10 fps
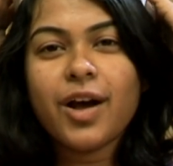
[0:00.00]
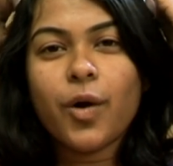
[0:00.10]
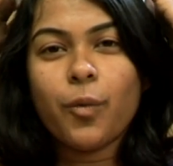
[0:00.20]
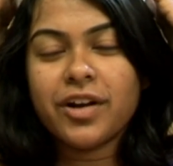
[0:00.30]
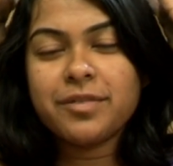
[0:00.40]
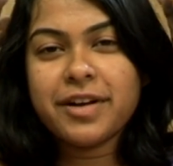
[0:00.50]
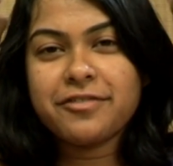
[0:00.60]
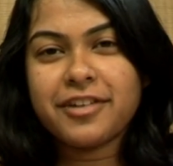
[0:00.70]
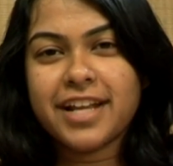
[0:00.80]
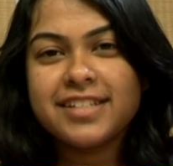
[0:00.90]
One of my
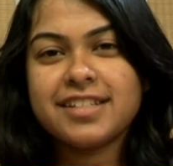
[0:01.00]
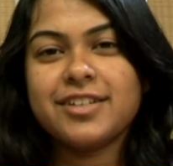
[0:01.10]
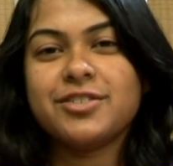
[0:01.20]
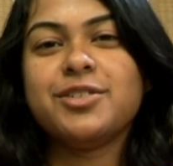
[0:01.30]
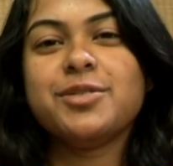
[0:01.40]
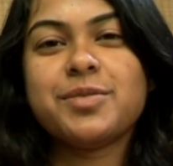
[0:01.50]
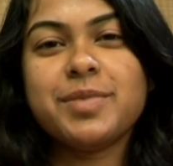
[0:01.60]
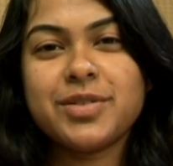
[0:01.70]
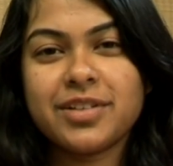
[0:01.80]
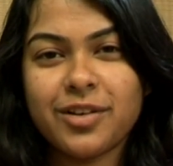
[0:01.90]
friends introduced
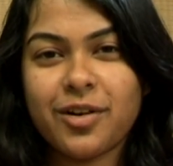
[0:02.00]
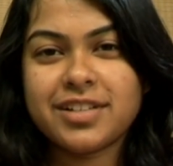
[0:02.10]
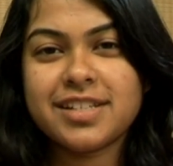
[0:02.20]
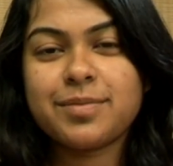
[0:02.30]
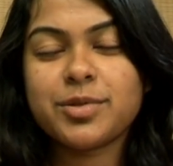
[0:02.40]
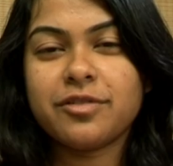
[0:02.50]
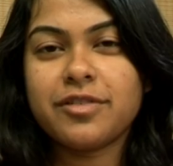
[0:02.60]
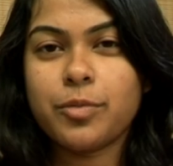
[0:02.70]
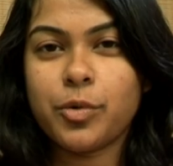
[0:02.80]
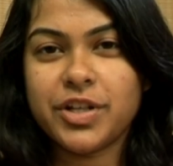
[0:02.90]
me to the concept of
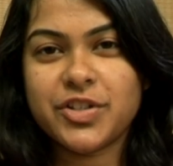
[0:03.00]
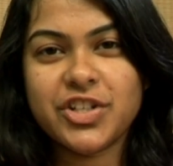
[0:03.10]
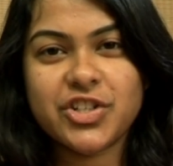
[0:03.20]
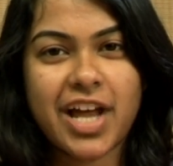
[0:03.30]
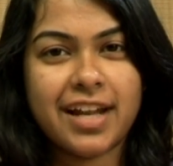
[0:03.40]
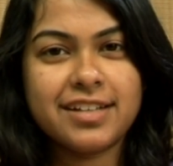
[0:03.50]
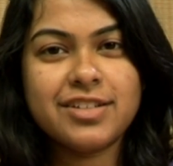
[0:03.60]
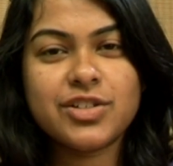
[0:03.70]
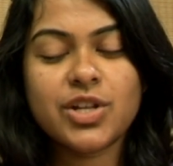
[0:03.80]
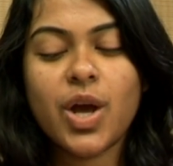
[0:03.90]
a poetry
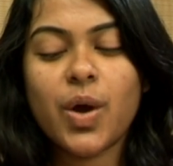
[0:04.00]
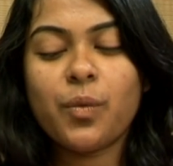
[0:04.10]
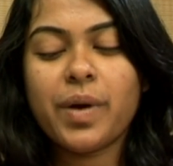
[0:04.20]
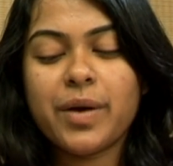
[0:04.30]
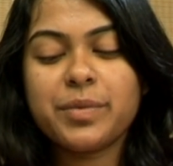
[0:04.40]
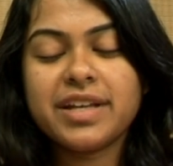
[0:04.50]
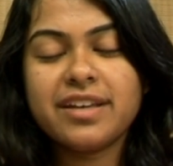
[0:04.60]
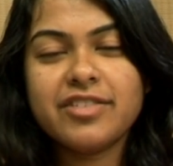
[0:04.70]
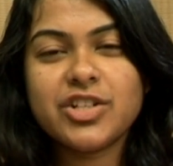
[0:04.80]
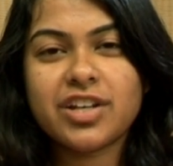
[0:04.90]
challenge where we
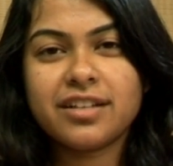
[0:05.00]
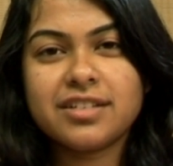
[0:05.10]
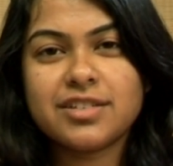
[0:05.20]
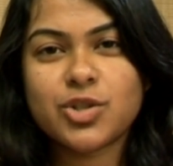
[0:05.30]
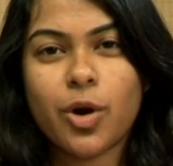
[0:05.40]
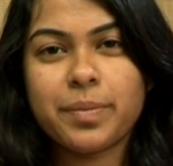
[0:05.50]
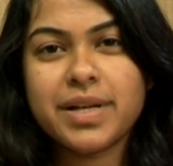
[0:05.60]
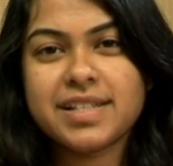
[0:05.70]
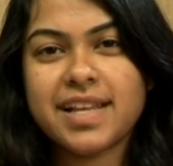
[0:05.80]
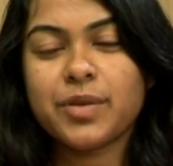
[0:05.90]
give each other
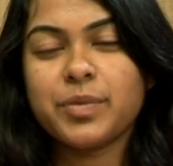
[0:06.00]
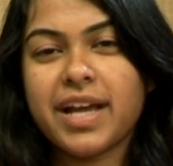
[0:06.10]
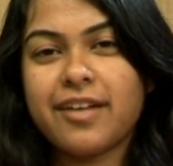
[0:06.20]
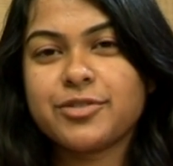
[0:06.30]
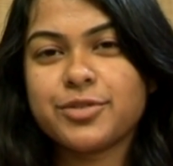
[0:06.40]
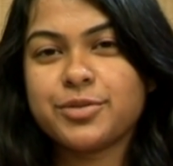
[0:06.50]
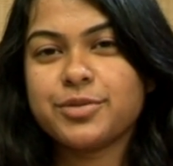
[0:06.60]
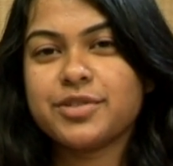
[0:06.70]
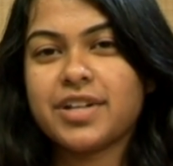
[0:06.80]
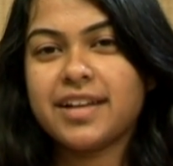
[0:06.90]
topics and we have
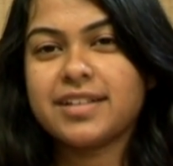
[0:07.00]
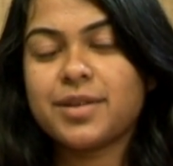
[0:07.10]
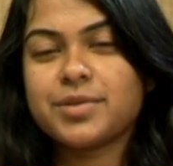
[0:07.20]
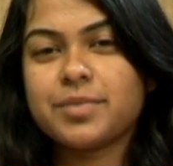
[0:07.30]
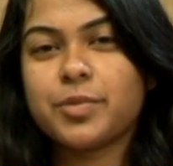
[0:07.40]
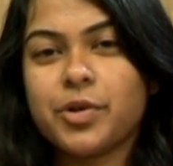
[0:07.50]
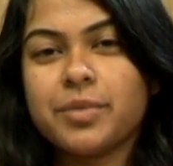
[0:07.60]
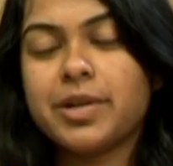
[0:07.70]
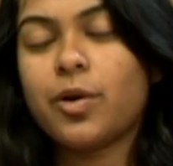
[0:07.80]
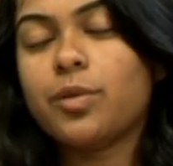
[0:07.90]
to write out a
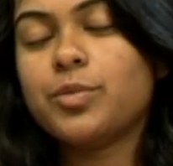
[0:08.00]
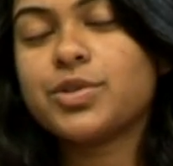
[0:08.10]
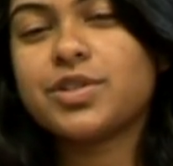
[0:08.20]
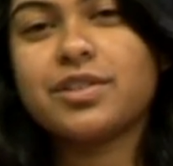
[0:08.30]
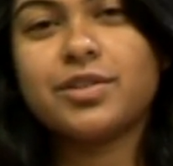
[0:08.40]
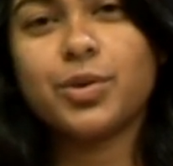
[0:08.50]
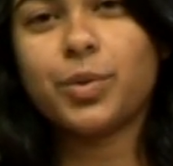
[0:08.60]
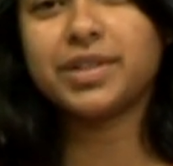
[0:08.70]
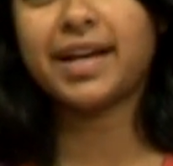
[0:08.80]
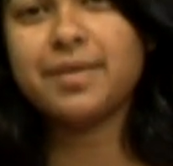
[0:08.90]
poem in almost
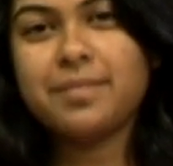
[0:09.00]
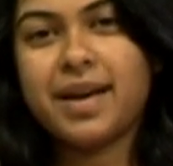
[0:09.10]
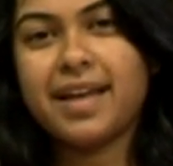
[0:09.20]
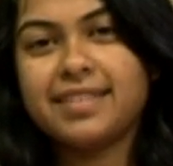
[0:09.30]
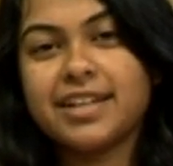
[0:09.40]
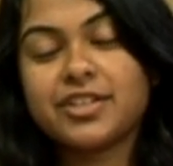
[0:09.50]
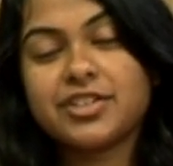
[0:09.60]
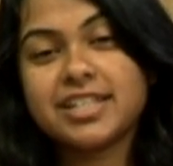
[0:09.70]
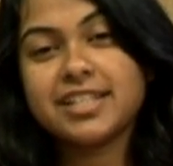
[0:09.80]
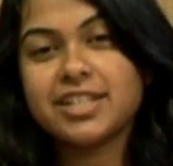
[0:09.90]
no time and then
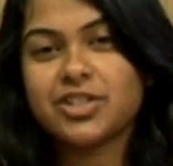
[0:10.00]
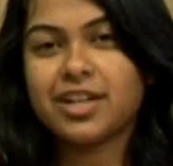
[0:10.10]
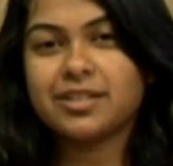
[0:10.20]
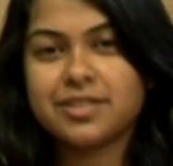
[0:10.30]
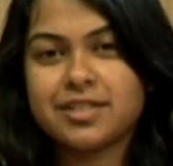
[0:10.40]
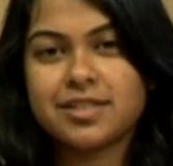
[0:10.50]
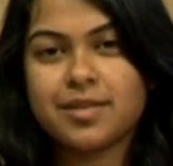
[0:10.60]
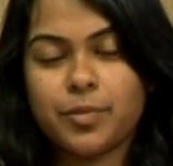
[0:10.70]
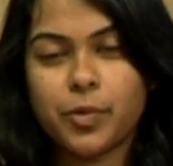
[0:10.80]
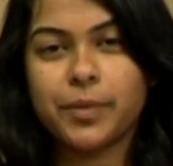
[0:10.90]
critique each other's
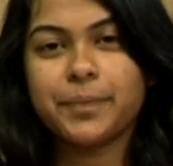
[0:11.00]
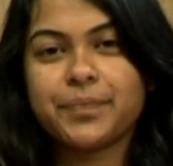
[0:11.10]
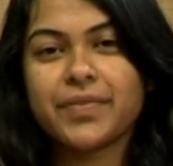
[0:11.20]
poem.